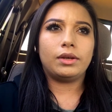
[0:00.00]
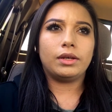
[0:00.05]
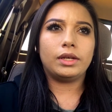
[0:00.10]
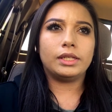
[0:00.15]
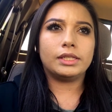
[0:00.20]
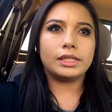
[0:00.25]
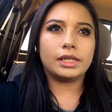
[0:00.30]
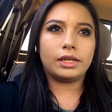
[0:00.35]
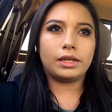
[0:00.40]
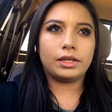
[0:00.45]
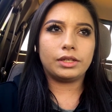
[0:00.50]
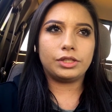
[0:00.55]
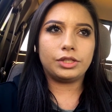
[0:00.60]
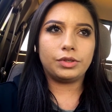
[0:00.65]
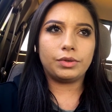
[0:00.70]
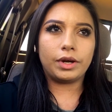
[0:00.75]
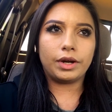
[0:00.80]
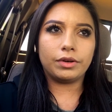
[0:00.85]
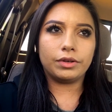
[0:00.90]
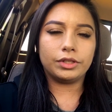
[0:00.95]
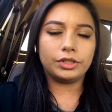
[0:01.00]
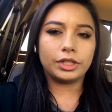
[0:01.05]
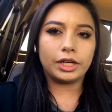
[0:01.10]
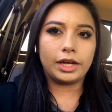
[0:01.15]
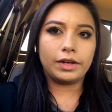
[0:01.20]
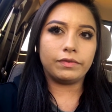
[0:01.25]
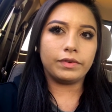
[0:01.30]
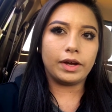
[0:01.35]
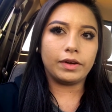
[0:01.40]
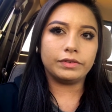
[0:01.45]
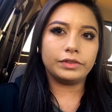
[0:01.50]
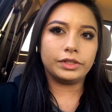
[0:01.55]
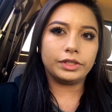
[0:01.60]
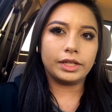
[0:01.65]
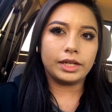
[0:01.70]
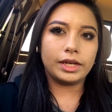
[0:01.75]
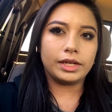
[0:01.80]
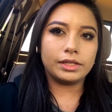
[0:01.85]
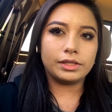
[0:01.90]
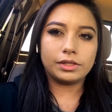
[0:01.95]
it's like a 2-hour drive after
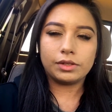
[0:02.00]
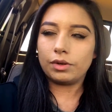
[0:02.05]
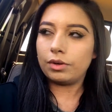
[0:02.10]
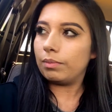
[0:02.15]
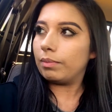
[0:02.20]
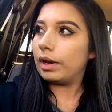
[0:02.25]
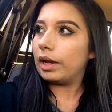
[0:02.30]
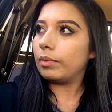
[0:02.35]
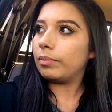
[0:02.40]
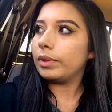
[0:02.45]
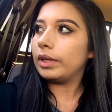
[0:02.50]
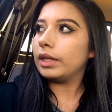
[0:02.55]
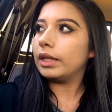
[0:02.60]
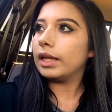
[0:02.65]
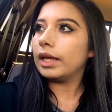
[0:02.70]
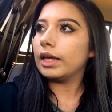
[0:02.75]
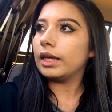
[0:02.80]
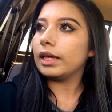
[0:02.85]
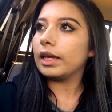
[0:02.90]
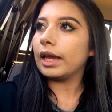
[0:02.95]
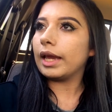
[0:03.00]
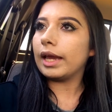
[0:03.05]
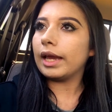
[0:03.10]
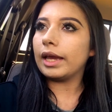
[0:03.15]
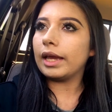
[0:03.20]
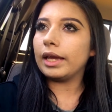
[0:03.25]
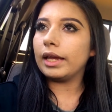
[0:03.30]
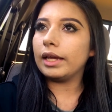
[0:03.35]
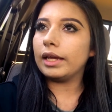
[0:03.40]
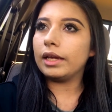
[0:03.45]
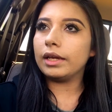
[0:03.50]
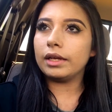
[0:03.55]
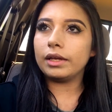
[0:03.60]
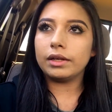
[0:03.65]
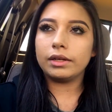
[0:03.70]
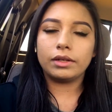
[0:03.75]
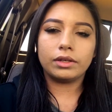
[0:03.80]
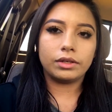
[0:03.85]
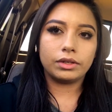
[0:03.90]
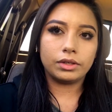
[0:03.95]
that. So it might be like 8
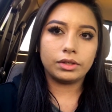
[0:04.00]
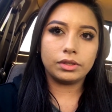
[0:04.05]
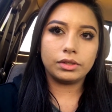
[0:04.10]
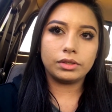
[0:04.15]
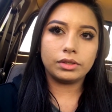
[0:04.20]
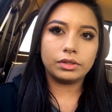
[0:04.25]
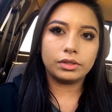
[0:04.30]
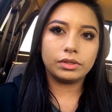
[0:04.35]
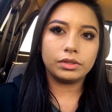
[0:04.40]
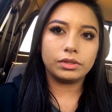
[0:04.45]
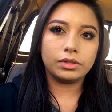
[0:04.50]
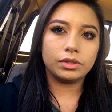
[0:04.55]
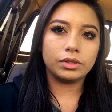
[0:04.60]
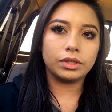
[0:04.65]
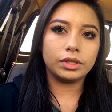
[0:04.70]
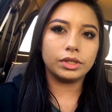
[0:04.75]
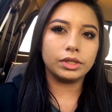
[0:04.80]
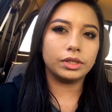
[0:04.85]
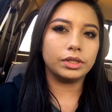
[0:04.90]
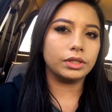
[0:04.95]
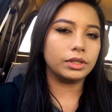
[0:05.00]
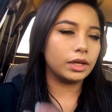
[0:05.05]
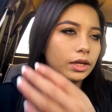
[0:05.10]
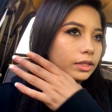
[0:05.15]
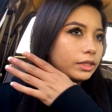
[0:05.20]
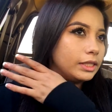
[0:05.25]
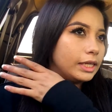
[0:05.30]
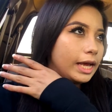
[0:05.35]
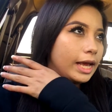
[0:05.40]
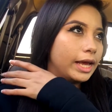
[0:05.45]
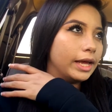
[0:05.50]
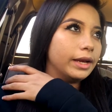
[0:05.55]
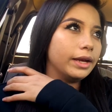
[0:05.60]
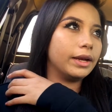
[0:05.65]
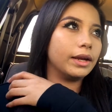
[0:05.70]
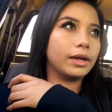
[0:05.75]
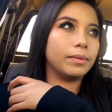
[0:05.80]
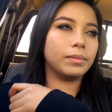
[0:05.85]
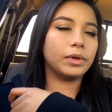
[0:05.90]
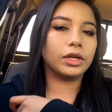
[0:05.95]
or 10,
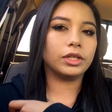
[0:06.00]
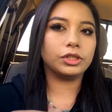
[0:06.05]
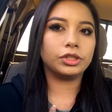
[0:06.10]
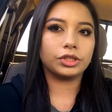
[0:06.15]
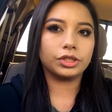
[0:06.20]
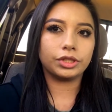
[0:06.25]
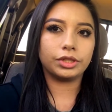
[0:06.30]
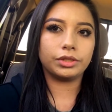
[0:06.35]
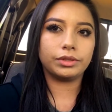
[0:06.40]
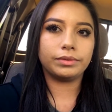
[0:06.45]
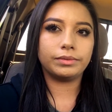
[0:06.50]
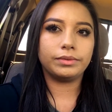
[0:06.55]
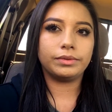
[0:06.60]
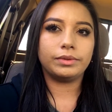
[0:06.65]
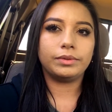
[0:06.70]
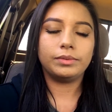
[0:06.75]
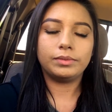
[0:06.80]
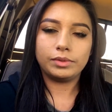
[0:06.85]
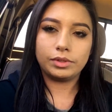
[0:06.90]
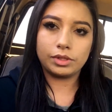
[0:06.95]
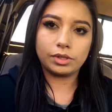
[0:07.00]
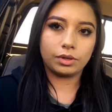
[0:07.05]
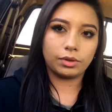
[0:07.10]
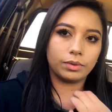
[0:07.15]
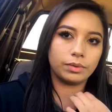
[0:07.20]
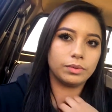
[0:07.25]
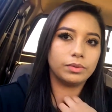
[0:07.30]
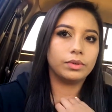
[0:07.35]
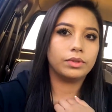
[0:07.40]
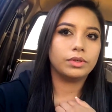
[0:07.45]
I'm not sure. So